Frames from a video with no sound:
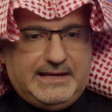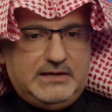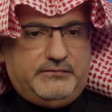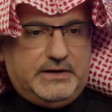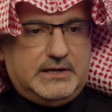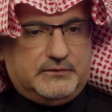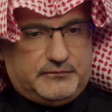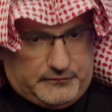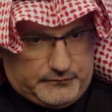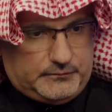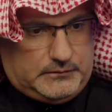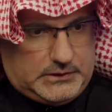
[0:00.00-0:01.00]
And even
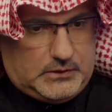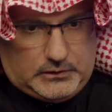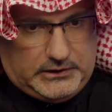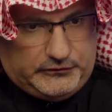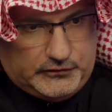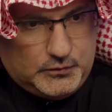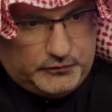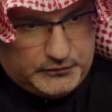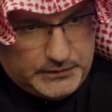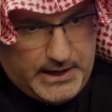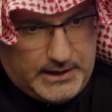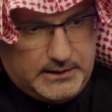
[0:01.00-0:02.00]
if, let's
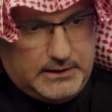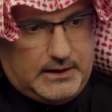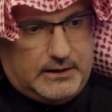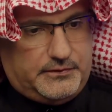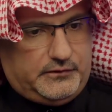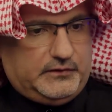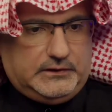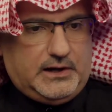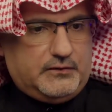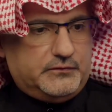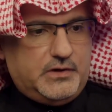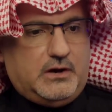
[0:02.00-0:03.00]
use today, there is a
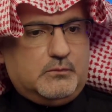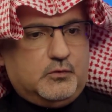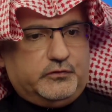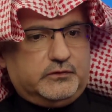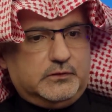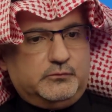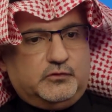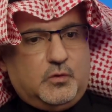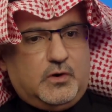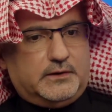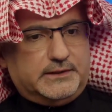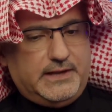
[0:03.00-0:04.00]
lot of young Muslims
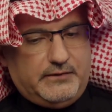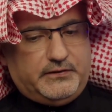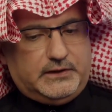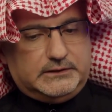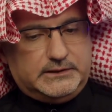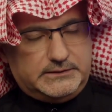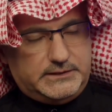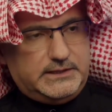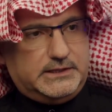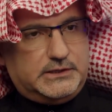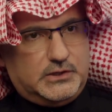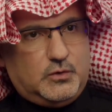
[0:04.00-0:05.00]
who are definitely
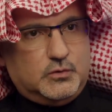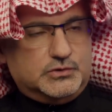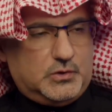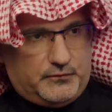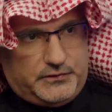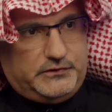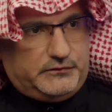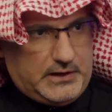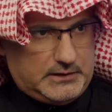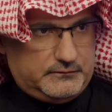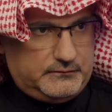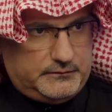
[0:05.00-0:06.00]
taking note of these
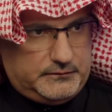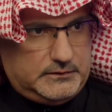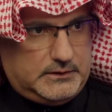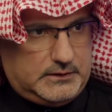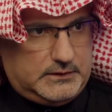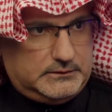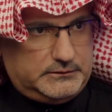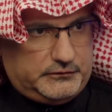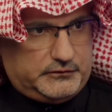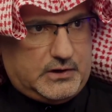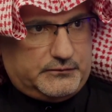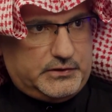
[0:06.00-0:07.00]
kind of
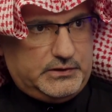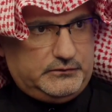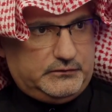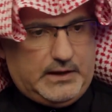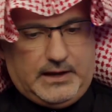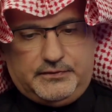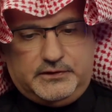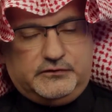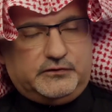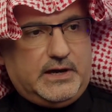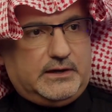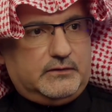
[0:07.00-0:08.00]
discoveries and
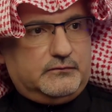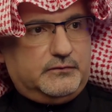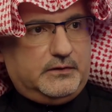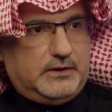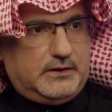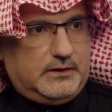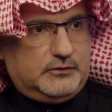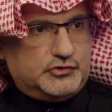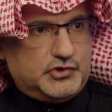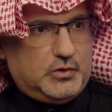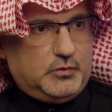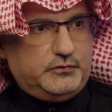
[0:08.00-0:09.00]
these kind of
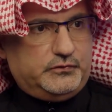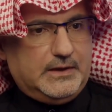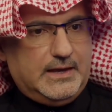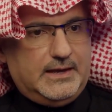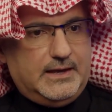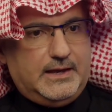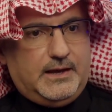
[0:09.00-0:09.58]
shows,